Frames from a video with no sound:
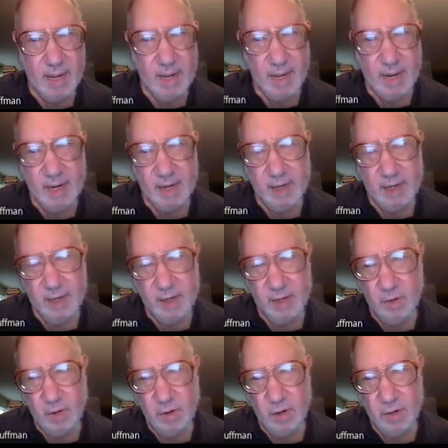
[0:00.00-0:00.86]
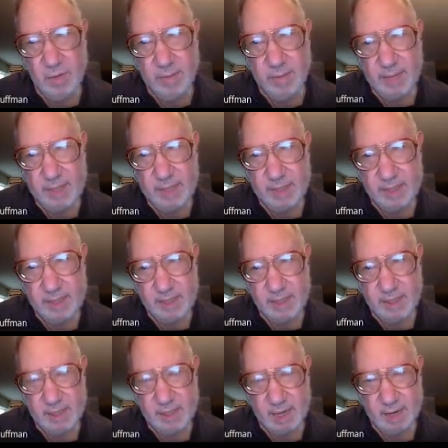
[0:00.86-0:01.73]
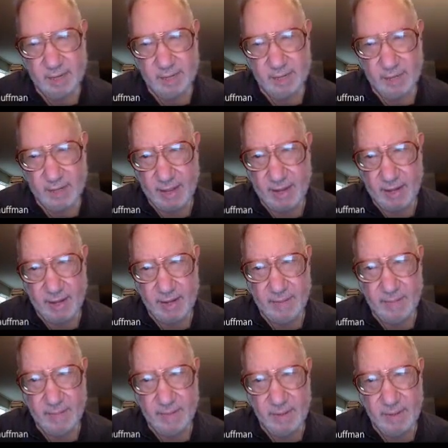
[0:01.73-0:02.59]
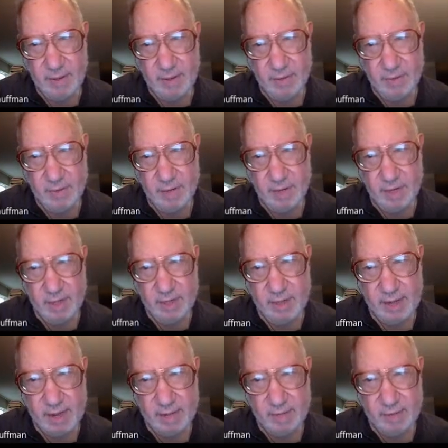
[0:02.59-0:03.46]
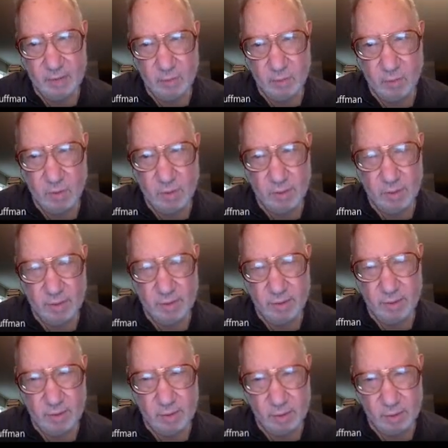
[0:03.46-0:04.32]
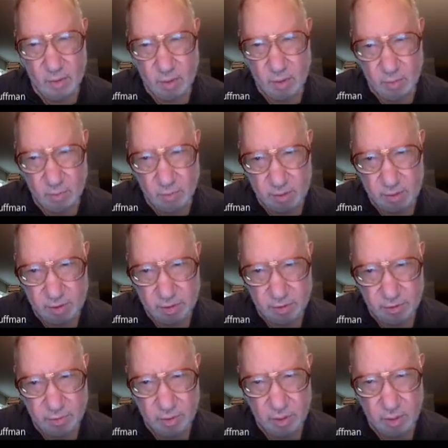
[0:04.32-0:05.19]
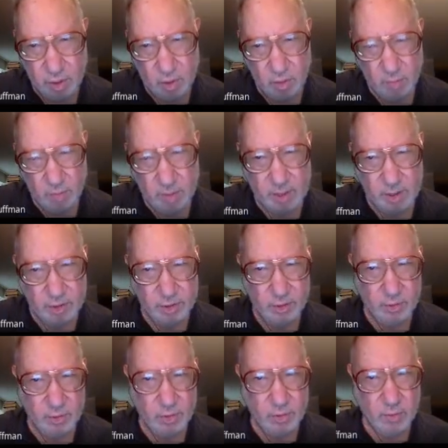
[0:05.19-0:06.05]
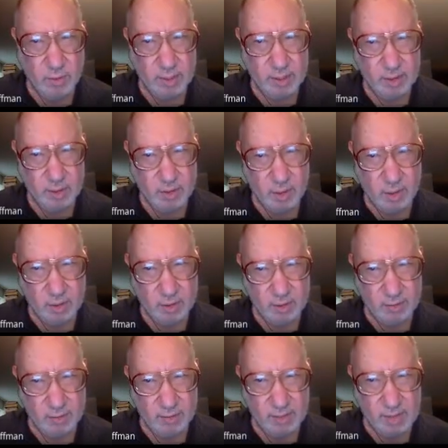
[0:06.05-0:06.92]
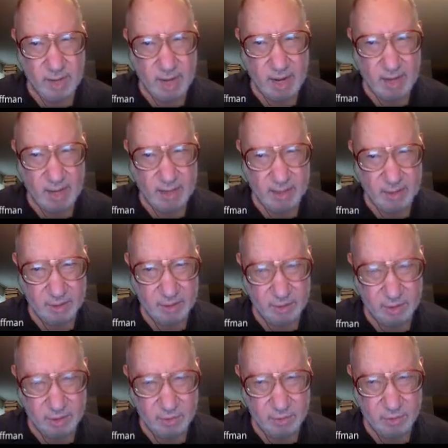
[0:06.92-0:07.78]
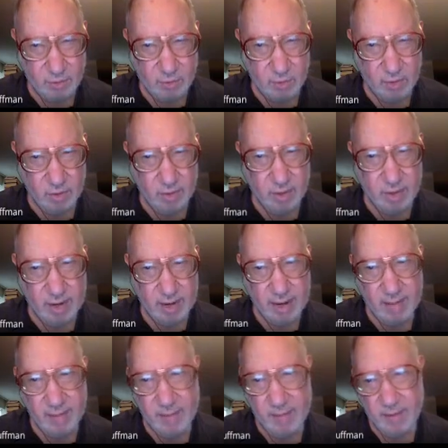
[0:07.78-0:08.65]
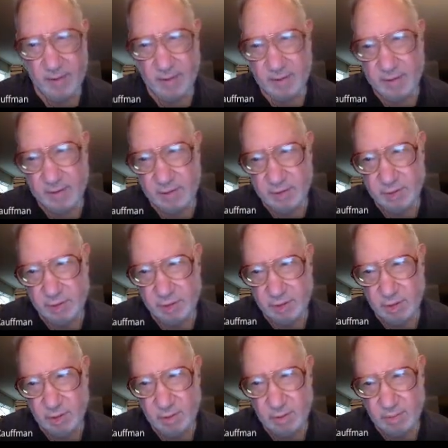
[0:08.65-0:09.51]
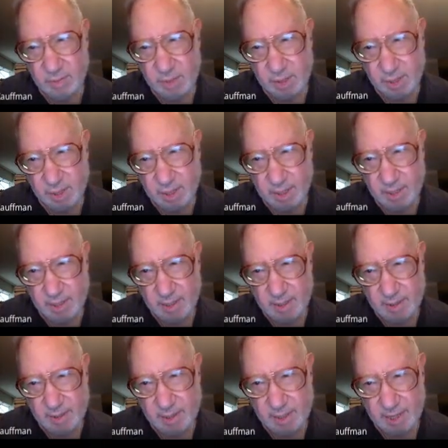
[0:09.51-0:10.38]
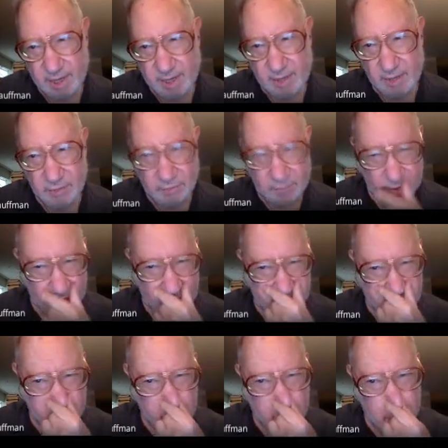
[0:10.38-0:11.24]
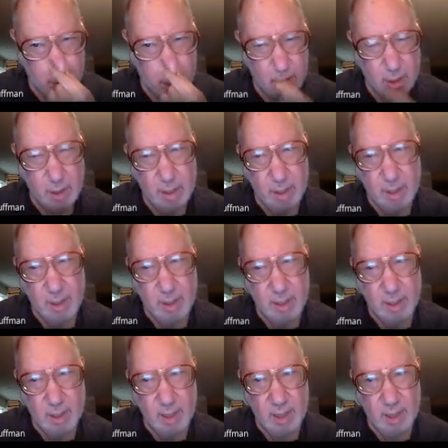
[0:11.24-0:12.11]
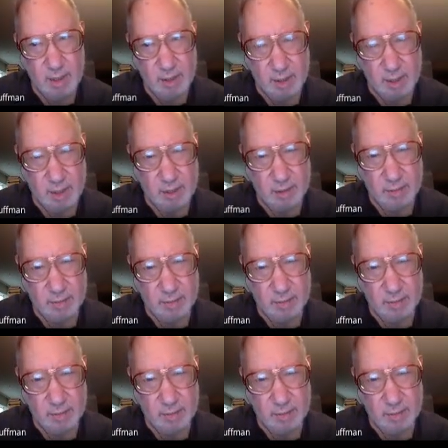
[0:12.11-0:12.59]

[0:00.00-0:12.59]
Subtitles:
And in order to make sense out of that, you need to have an order along which you go, because you're going along the knot in a certain order, and the terms in this gauge field are not